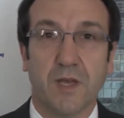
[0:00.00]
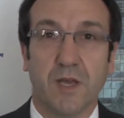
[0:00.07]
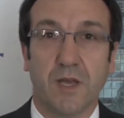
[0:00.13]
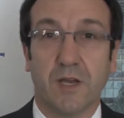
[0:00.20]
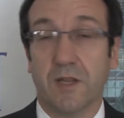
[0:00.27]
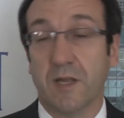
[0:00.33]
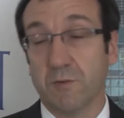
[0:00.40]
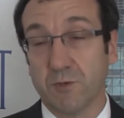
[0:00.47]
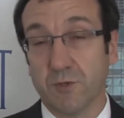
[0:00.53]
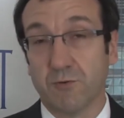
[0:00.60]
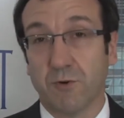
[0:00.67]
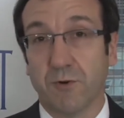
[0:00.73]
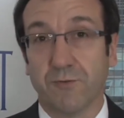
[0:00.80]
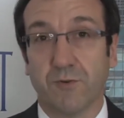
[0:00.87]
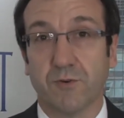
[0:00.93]
And that was,
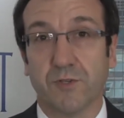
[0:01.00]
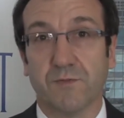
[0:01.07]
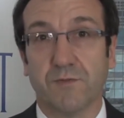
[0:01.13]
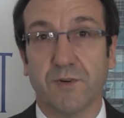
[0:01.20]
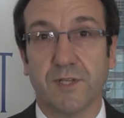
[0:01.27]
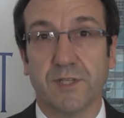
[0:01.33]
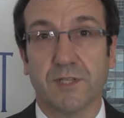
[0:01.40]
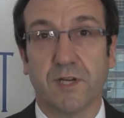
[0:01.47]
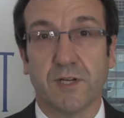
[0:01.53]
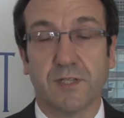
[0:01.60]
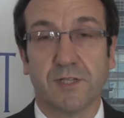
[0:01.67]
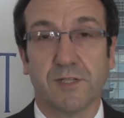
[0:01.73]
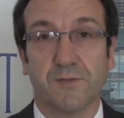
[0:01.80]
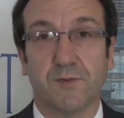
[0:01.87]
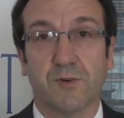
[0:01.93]
of course, very
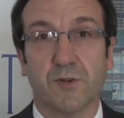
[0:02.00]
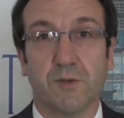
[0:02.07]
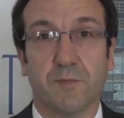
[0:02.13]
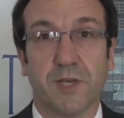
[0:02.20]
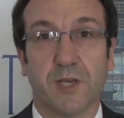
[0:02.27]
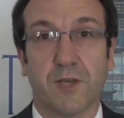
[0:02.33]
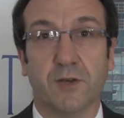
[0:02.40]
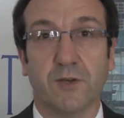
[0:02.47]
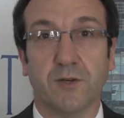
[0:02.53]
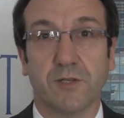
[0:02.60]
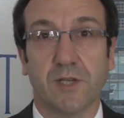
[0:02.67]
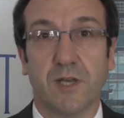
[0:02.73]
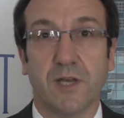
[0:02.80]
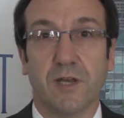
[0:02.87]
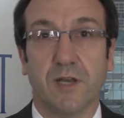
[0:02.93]
successful
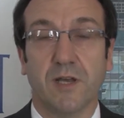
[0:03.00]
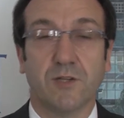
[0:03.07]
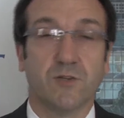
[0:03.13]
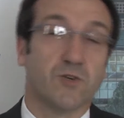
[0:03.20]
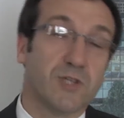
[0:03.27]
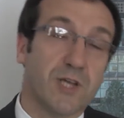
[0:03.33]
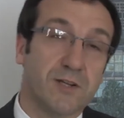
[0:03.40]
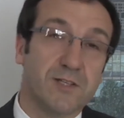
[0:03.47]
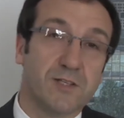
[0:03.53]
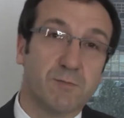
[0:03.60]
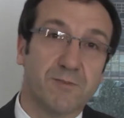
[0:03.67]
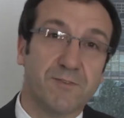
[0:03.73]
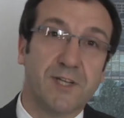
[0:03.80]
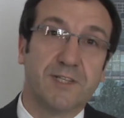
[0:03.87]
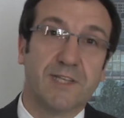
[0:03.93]
because Georgetown is a
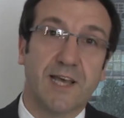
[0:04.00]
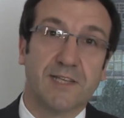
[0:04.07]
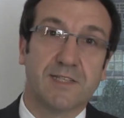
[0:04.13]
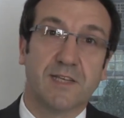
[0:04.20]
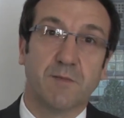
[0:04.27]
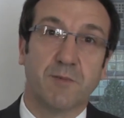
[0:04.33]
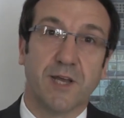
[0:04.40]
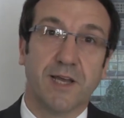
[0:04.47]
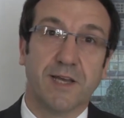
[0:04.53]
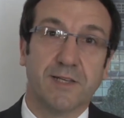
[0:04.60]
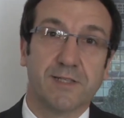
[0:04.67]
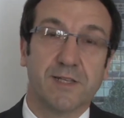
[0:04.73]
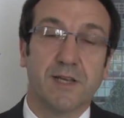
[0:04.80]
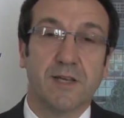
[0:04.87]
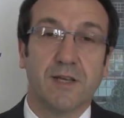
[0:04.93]
fantastic
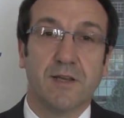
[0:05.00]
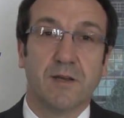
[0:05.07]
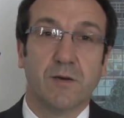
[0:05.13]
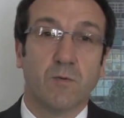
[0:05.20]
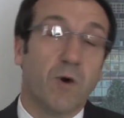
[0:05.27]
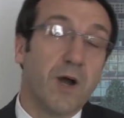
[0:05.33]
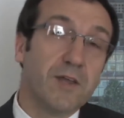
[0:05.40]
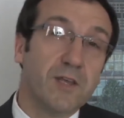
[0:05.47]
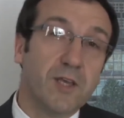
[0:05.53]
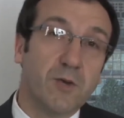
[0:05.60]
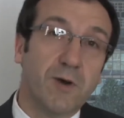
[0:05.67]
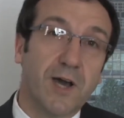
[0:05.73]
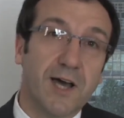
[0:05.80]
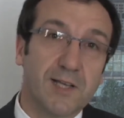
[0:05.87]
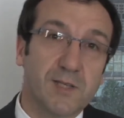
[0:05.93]
place. Why the
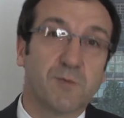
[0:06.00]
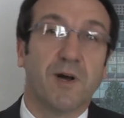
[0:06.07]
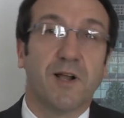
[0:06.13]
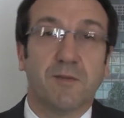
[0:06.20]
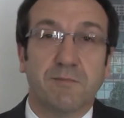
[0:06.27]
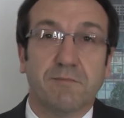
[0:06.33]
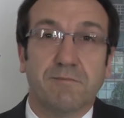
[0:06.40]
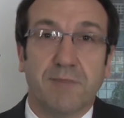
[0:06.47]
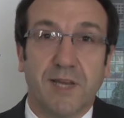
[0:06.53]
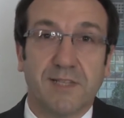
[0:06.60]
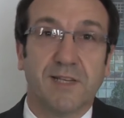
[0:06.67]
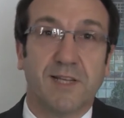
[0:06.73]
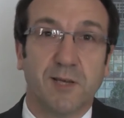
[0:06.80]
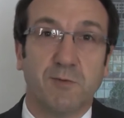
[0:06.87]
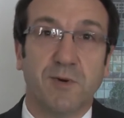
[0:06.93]
US? Well,
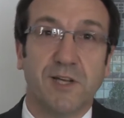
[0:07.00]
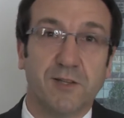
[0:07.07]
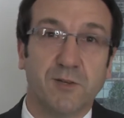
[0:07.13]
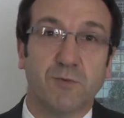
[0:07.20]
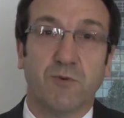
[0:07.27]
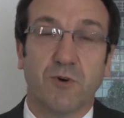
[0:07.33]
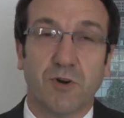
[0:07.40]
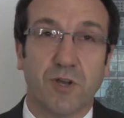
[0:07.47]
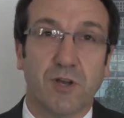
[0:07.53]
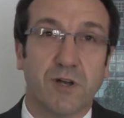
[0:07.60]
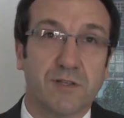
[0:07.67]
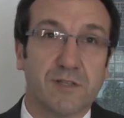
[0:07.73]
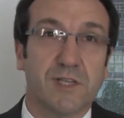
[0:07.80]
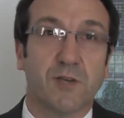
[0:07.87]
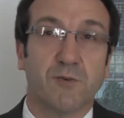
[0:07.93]
basically, when you work
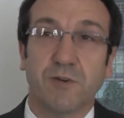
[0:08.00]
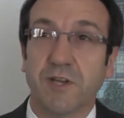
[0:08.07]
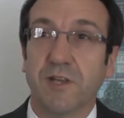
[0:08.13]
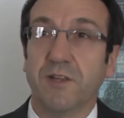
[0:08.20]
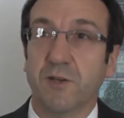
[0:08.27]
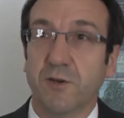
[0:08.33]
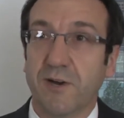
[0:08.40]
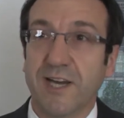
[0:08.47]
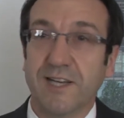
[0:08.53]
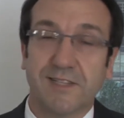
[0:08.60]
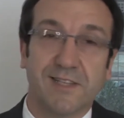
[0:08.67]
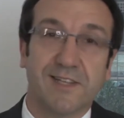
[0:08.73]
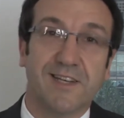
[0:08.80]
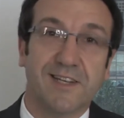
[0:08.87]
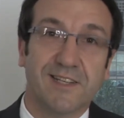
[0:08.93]
on security in the
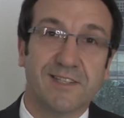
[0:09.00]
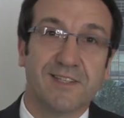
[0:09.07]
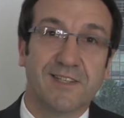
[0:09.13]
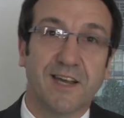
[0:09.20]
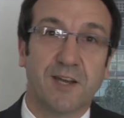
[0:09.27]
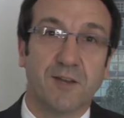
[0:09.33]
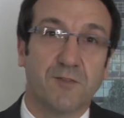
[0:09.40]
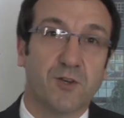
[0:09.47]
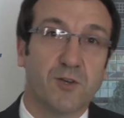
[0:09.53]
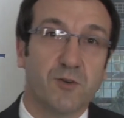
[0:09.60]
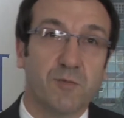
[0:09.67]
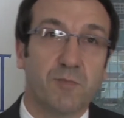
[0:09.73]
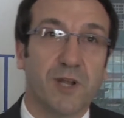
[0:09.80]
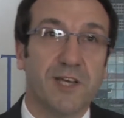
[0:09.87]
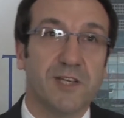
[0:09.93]
US, it's kind of the
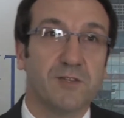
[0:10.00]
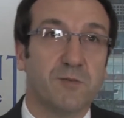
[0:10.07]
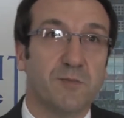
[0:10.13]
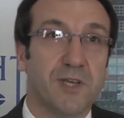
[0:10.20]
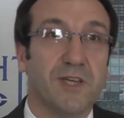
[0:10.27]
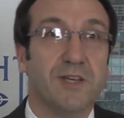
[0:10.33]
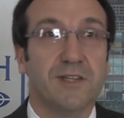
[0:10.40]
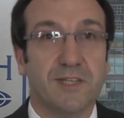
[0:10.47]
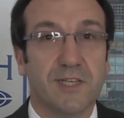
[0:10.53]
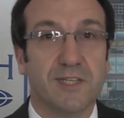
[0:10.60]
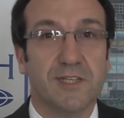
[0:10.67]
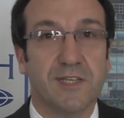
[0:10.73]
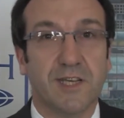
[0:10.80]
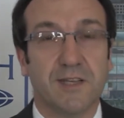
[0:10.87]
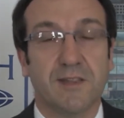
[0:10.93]
good place to be in
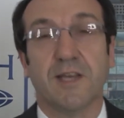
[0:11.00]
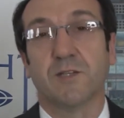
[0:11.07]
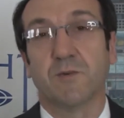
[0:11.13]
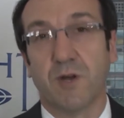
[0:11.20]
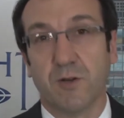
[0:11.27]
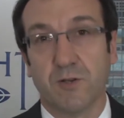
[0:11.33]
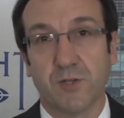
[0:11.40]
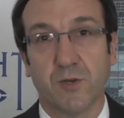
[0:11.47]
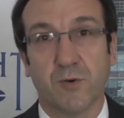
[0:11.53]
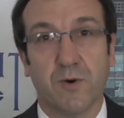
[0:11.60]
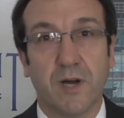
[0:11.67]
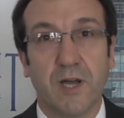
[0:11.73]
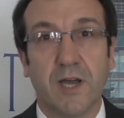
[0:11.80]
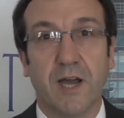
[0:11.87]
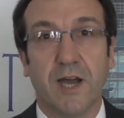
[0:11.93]
DC. That's why
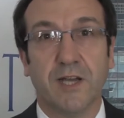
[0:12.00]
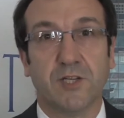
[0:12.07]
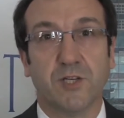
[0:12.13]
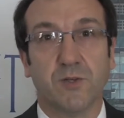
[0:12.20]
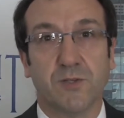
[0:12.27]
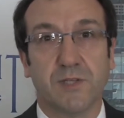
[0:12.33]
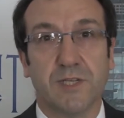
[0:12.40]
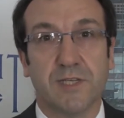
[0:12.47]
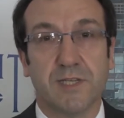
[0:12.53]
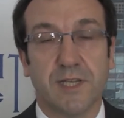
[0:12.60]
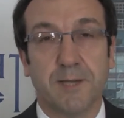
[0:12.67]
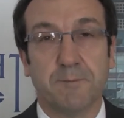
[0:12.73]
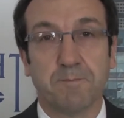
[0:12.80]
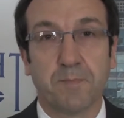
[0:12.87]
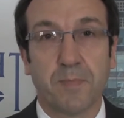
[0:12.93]
also I chose
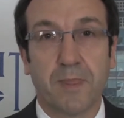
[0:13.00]
DC.